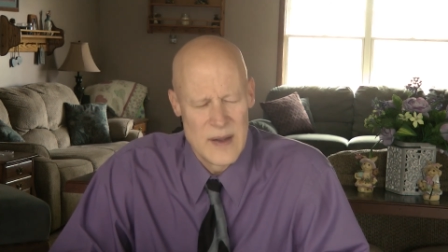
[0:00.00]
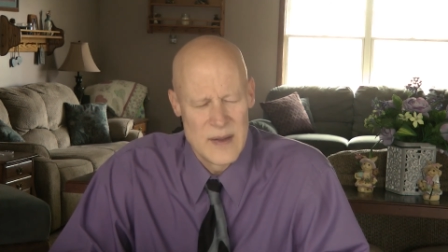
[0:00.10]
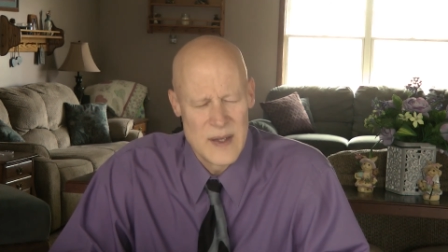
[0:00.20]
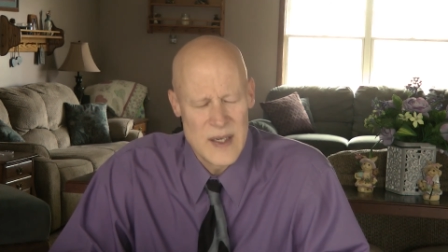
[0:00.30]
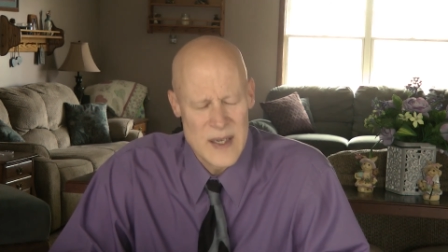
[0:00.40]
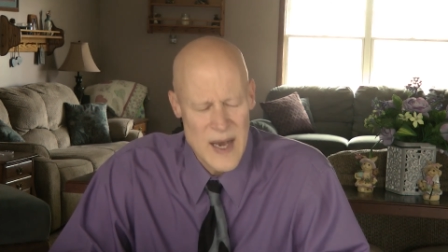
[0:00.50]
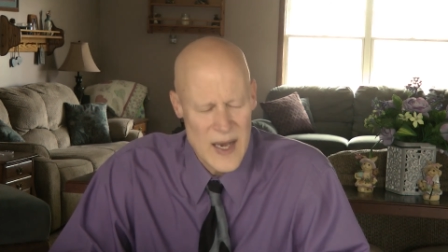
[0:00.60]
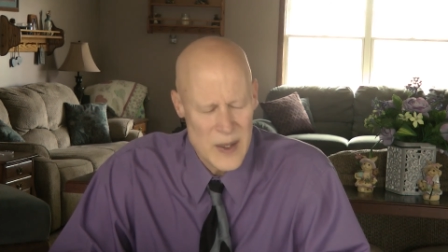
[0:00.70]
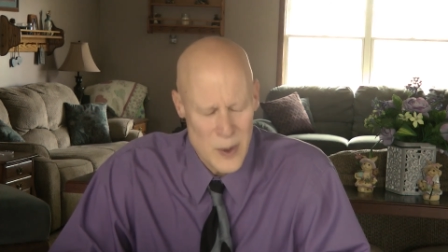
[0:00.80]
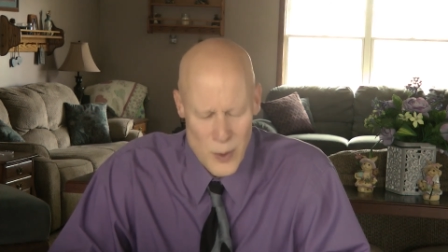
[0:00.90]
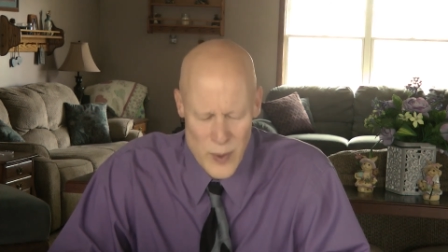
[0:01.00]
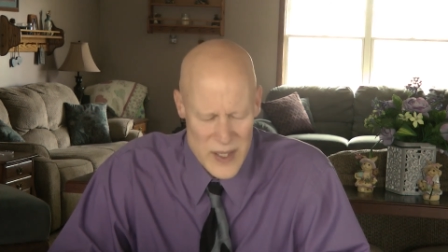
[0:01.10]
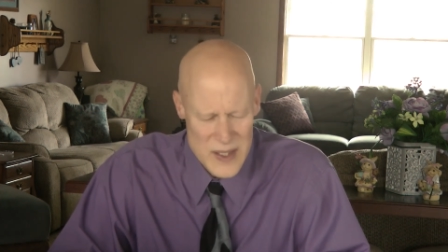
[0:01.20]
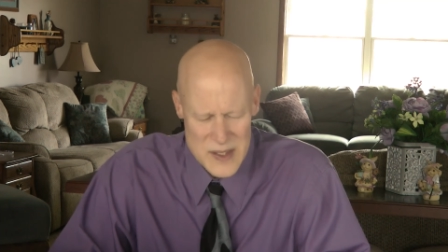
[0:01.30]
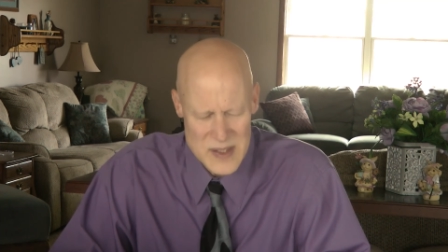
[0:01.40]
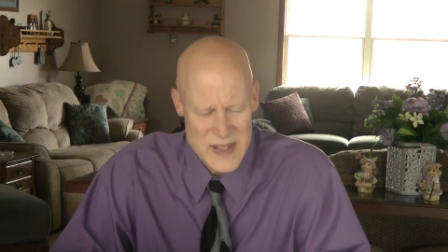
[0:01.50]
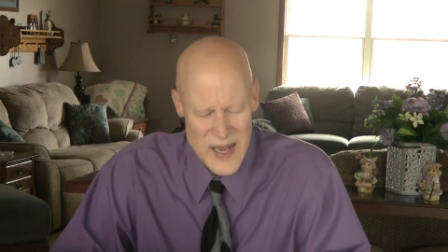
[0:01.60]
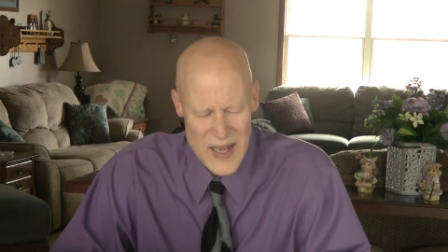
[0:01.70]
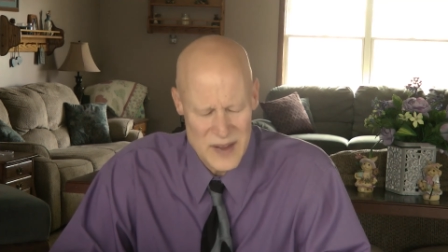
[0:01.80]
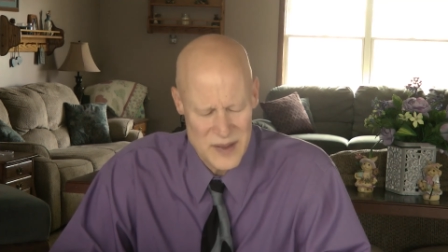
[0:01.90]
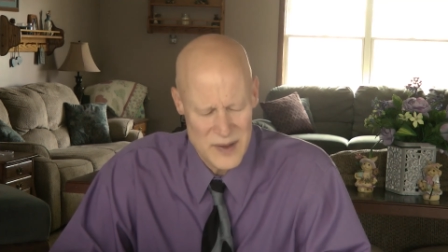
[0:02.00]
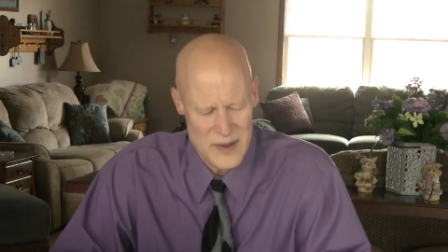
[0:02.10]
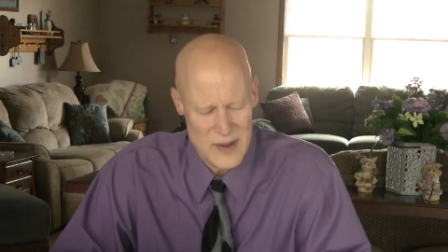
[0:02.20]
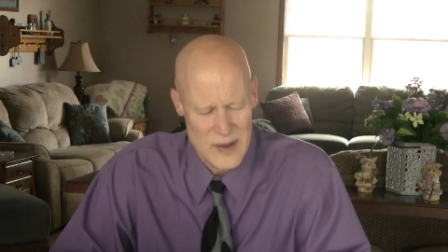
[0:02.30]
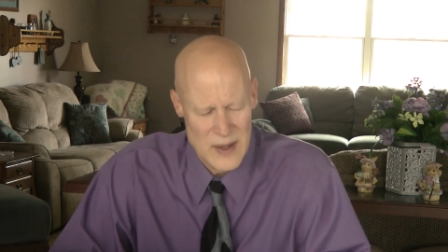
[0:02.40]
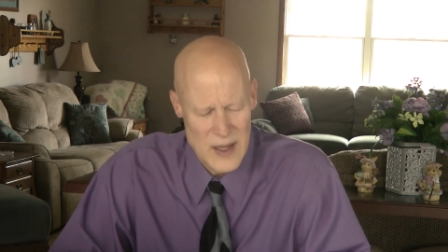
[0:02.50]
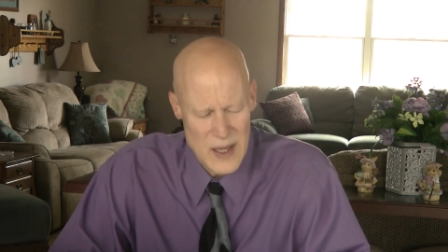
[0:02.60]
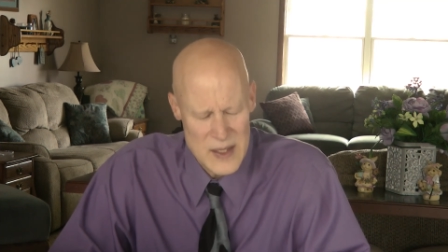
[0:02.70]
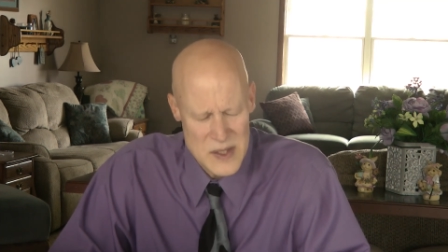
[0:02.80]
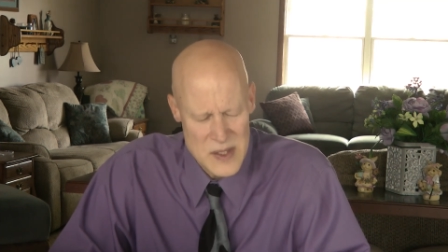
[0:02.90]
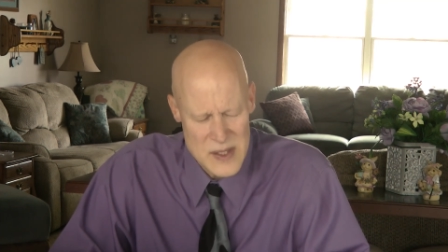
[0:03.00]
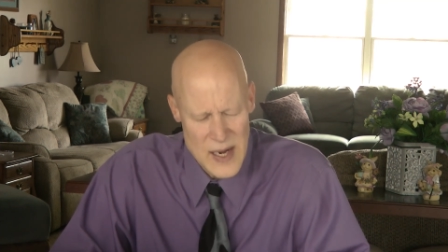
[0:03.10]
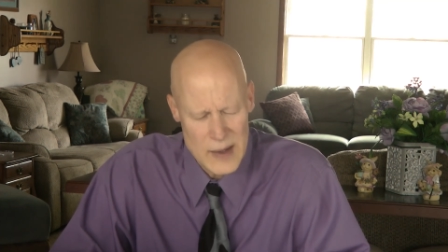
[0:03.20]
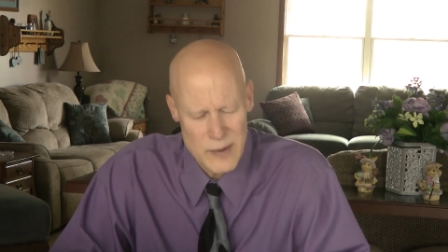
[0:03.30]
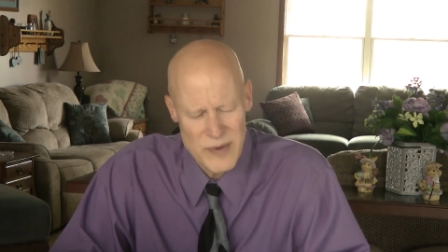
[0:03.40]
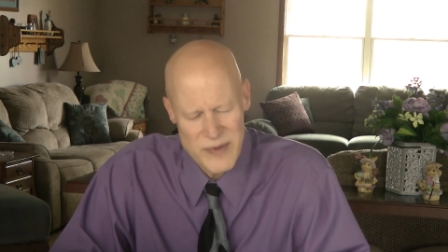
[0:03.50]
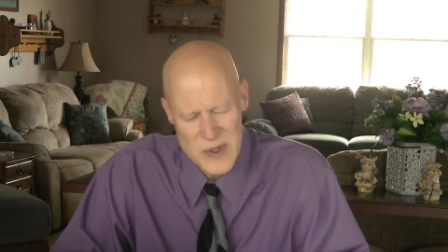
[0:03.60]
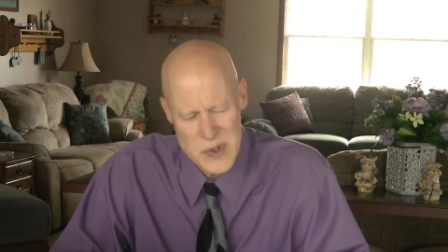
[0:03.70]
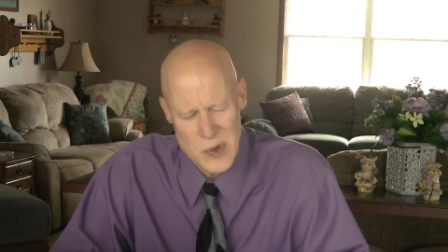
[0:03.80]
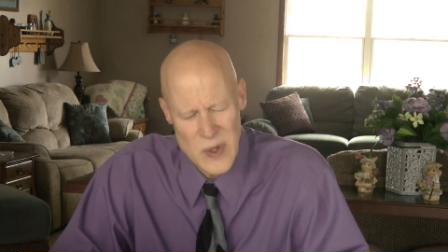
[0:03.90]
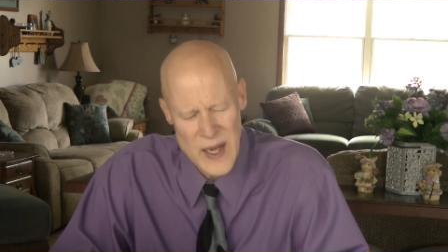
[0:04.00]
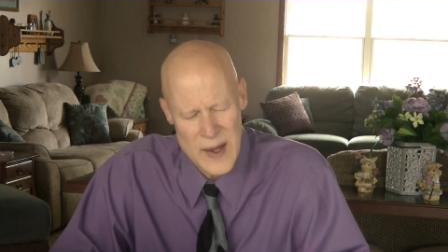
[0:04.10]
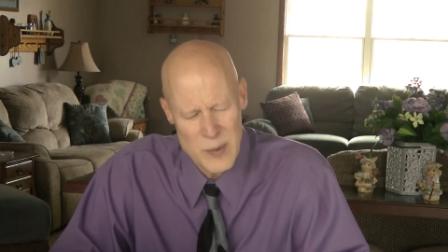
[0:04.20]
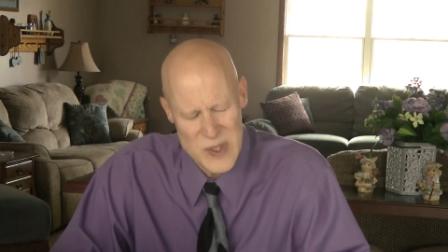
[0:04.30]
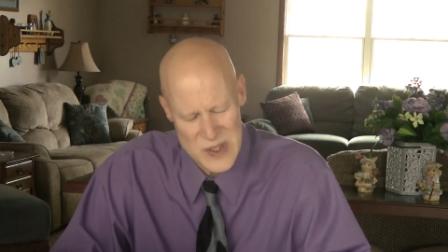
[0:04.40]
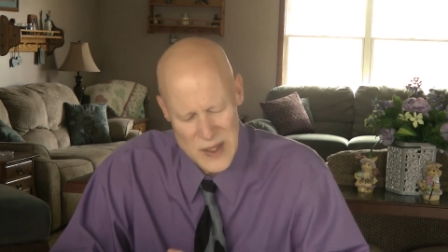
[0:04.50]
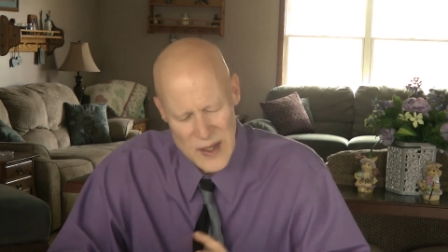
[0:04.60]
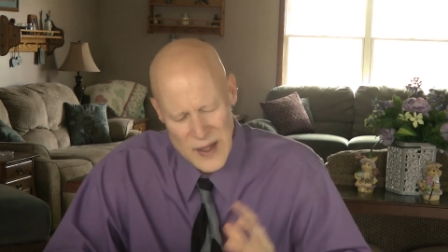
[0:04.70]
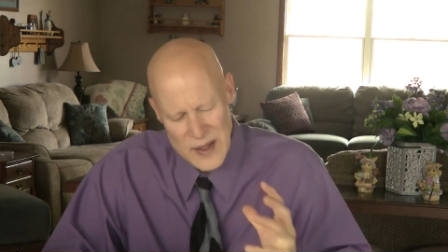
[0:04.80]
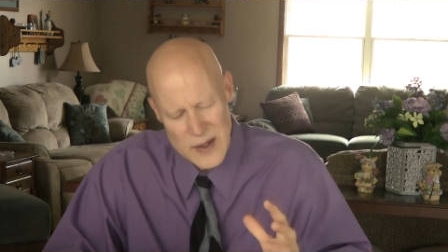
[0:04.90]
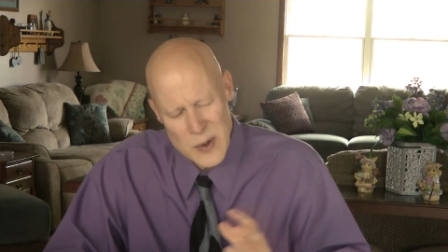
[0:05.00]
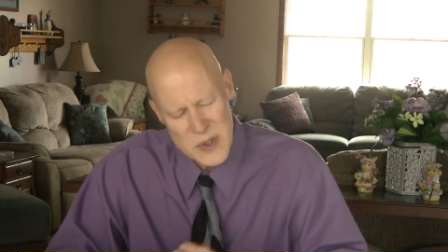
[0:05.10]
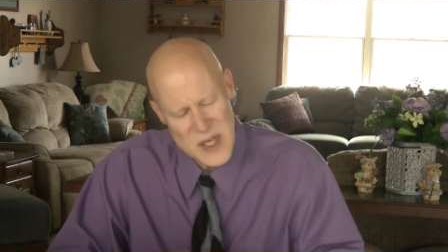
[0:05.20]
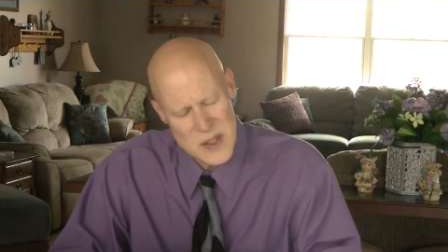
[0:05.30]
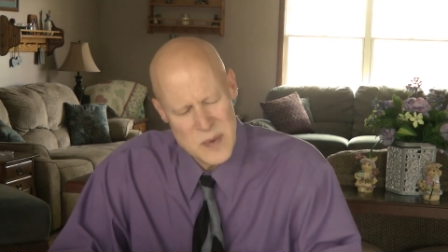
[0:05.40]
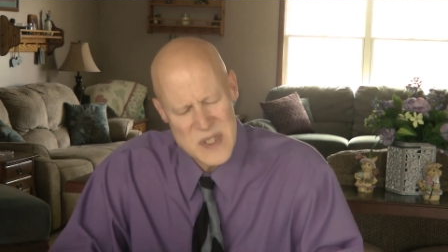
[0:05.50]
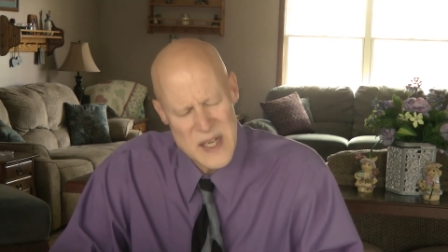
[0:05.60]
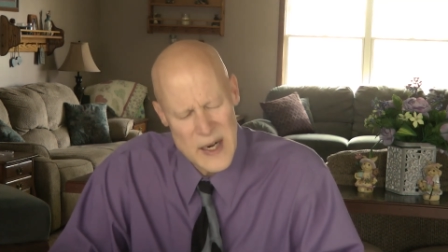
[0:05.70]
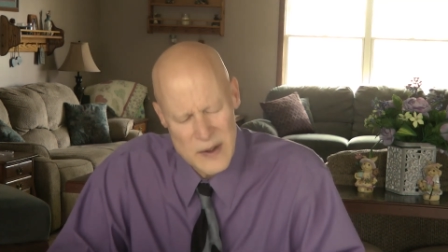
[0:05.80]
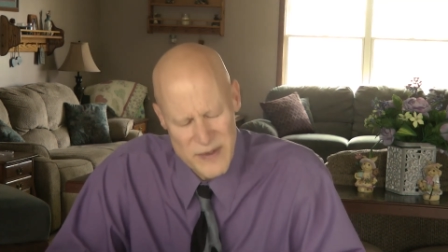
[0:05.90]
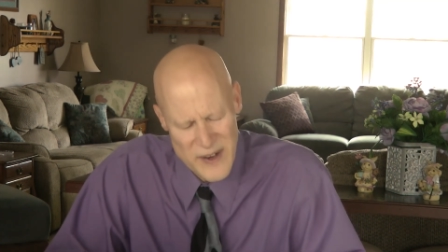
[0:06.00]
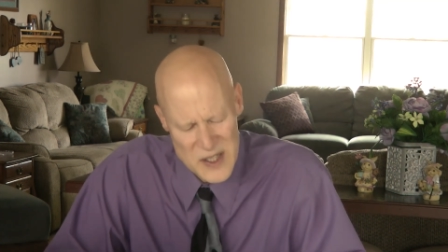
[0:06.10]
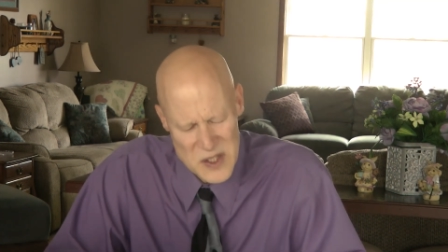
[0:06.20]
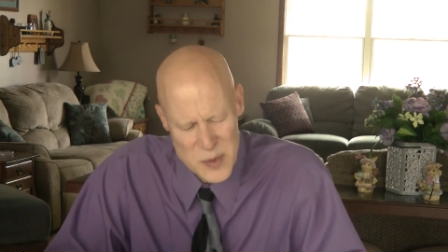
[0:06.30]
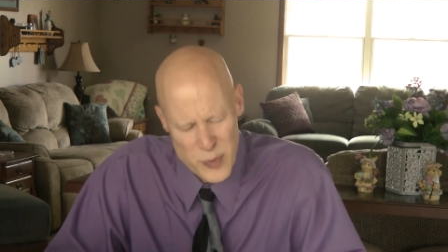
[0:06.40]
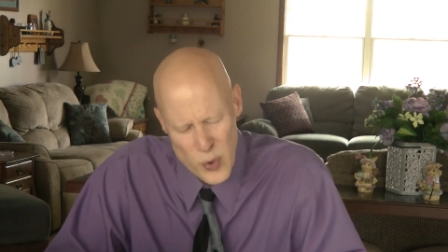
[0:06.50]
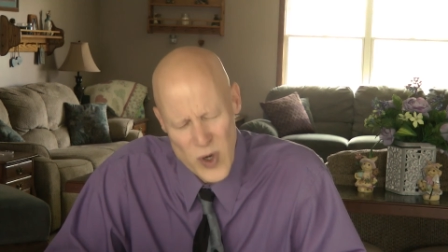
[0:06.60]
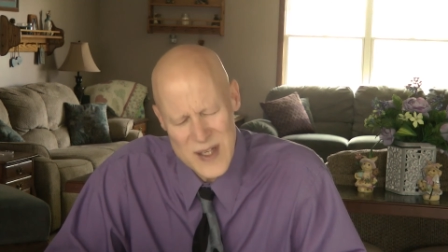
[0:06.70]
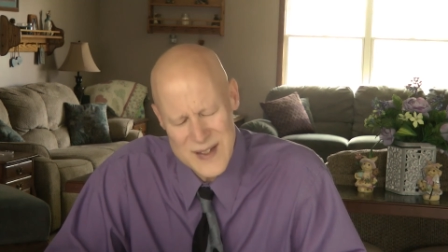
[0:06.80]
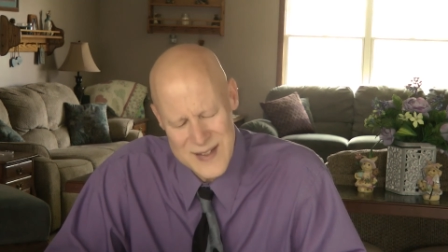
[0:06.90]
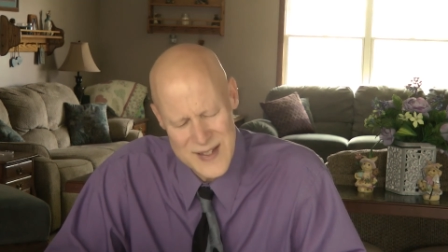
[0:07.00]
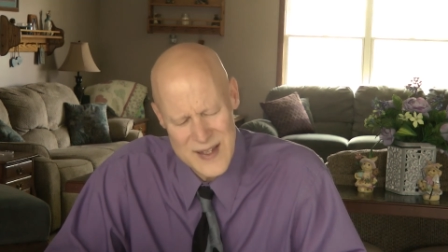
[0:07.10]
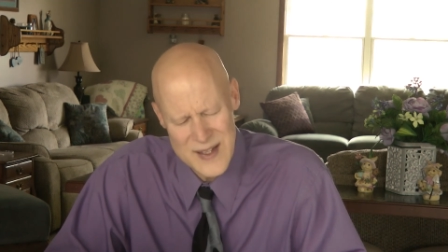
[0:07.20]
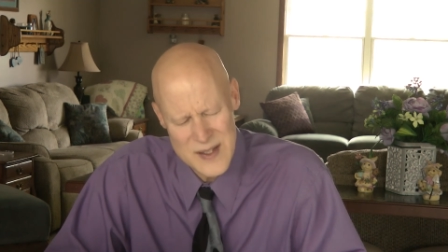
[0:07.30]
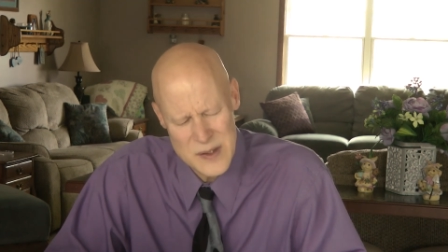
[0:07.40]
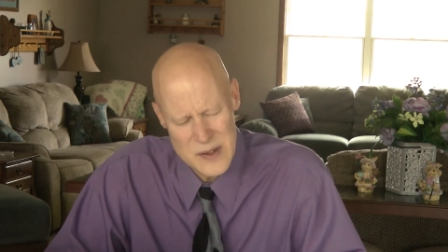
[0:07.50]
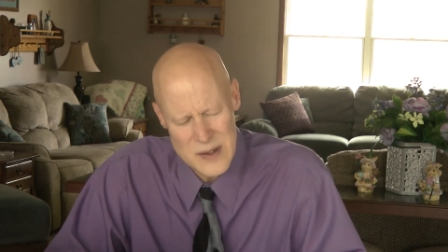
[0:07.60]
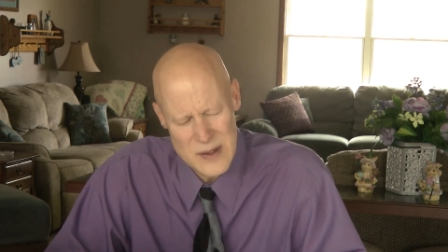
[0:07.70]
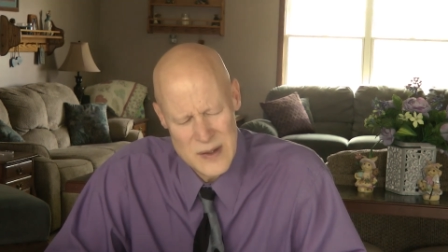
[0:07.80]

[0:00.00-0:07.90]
that he died a horrendous death as the sacrificial lamb, which the Old Testament sacrifices point to this.